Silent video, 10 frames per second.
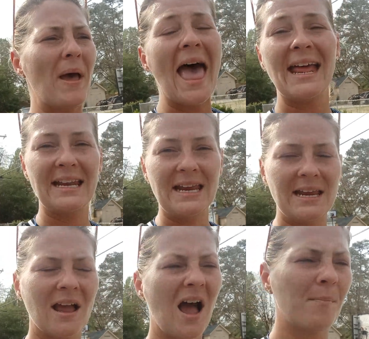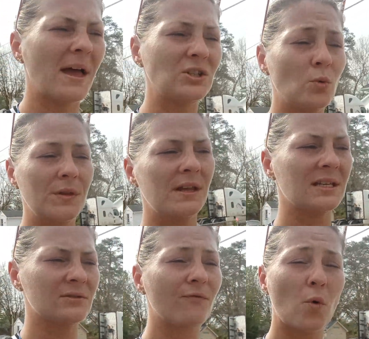petty. I'm not doing
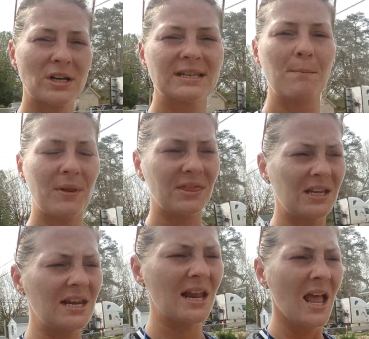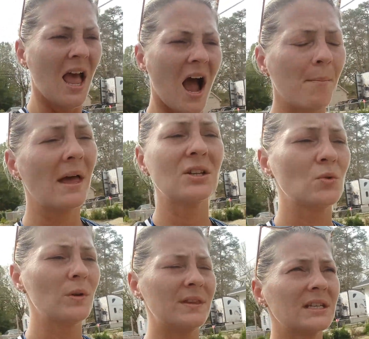this for sympathy. I'm not
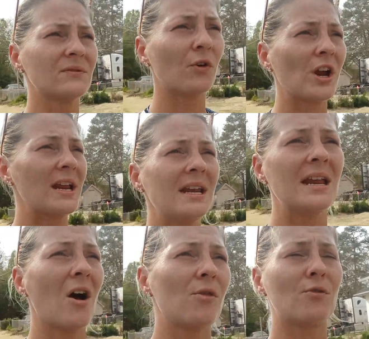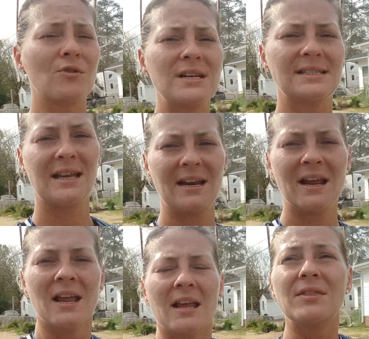doing this for any other reason
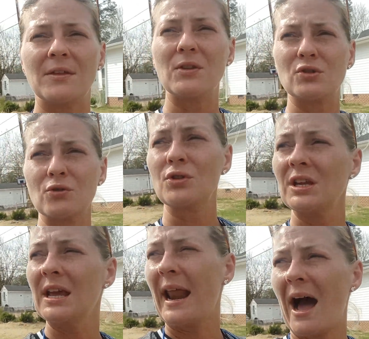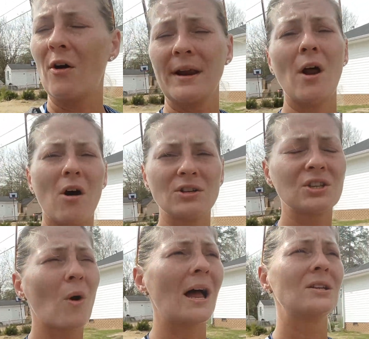than the truth to get out. And
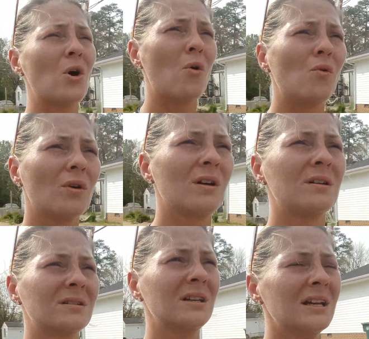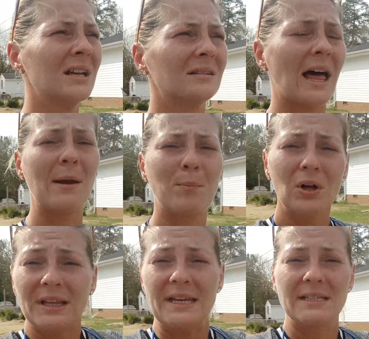also, I don't like
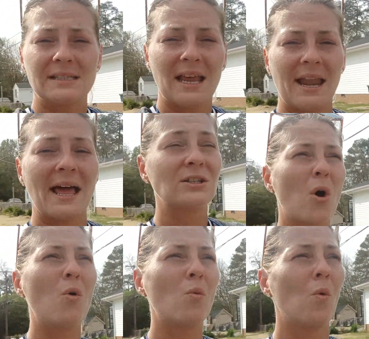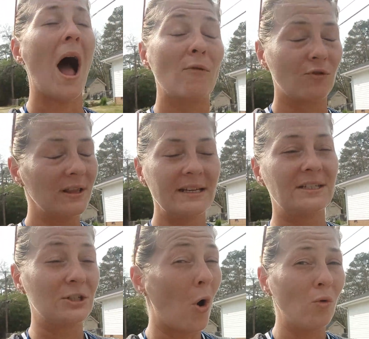bullies. And I really
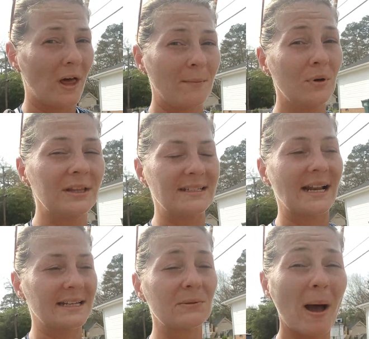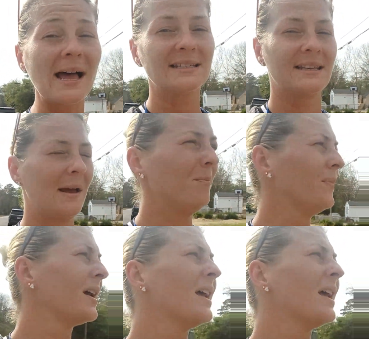don't like bullies. I despise them.